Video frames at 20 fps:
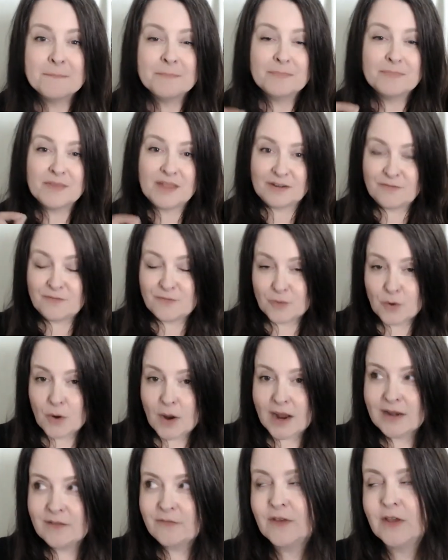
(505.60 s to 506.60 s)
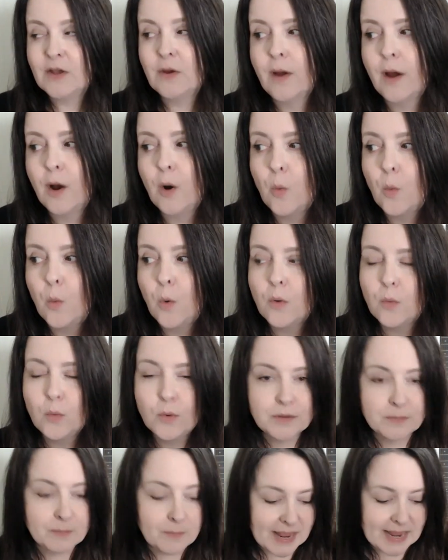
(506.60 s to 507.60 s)
Then try to figure out what
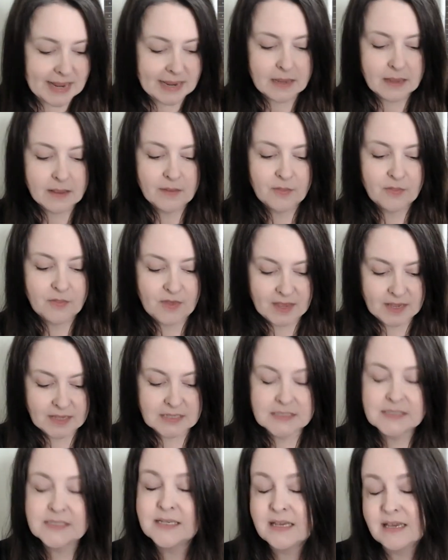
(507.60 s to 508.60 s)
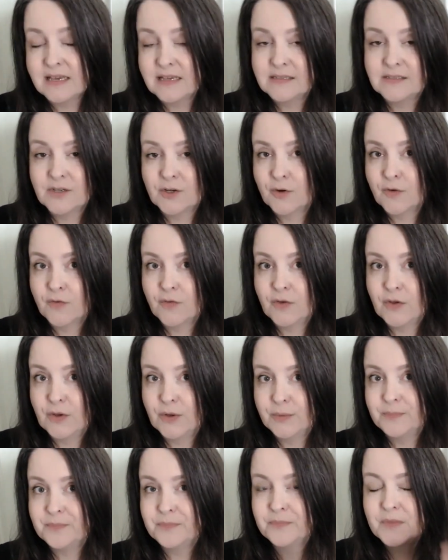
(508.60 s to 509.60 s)
would make things easier for
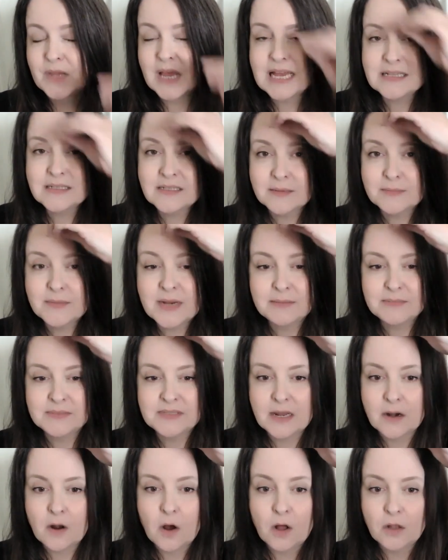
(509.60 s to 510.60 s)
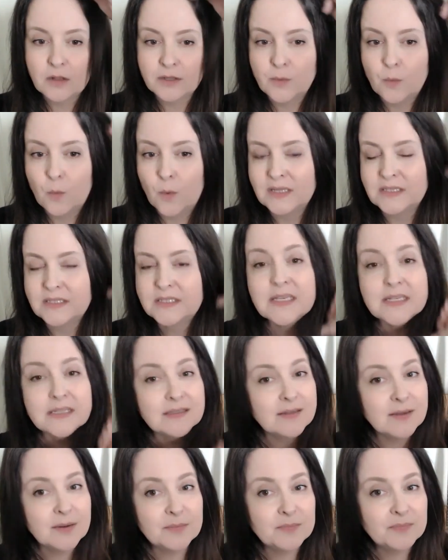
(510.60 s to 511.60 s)
you. And sometimes that all in one
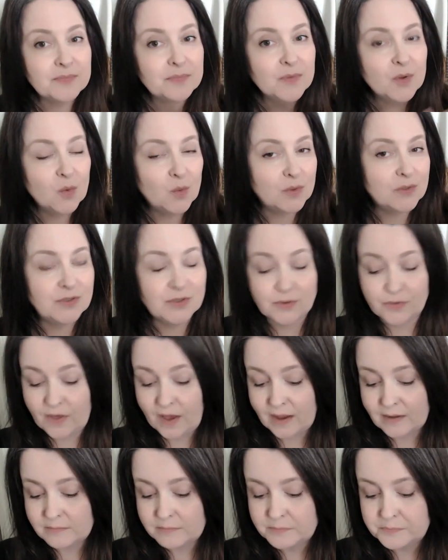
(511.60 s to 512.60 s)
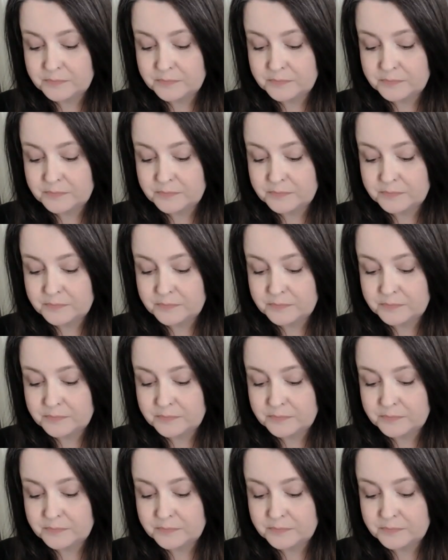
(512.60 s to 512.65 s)
system will do that.